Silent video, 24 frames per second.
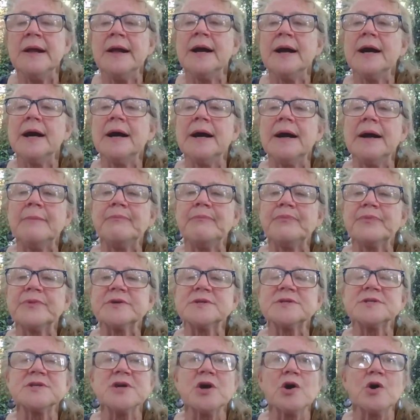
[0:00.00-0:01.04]
um,
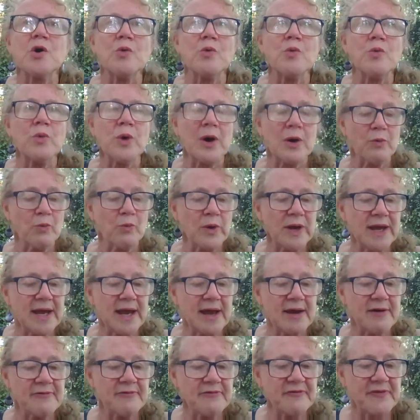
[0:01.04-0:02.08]
so what we
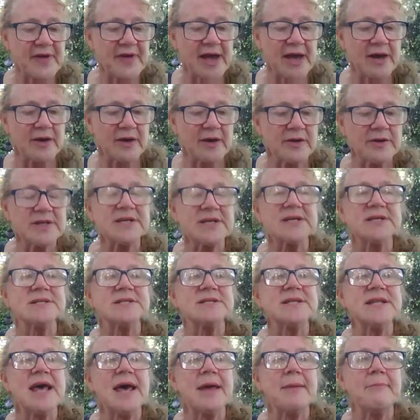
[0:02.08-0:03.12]
have found is
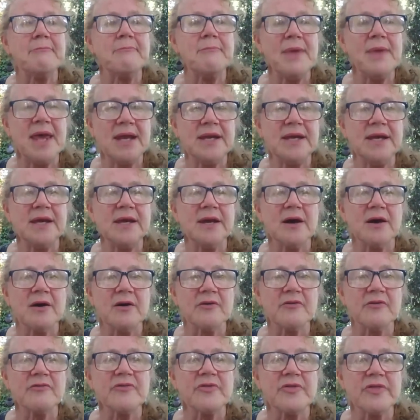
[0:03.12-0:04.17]
that many
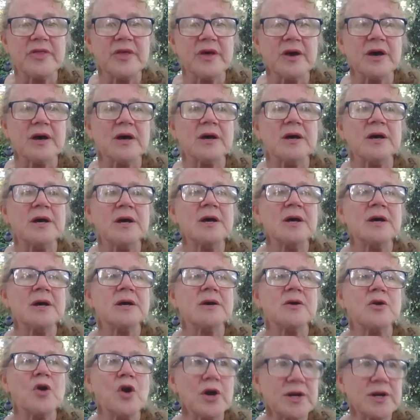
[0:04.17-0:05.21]
of the
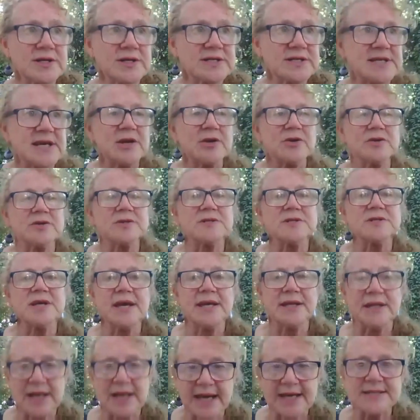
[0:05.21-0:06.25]
garden centers
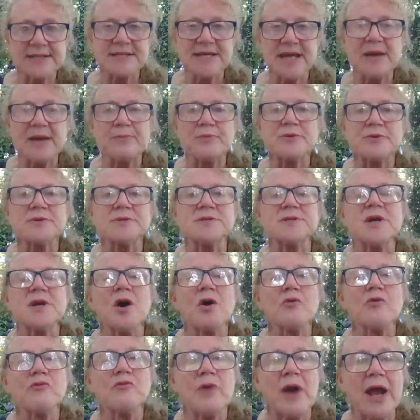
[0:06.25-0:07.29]
and landscapers
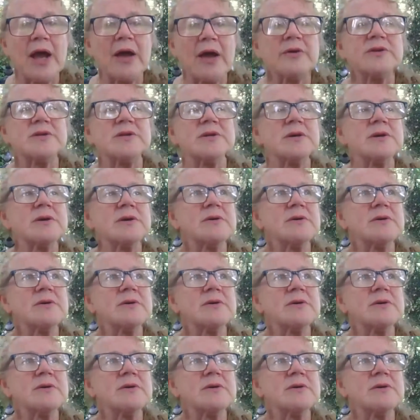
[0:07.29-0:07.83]
around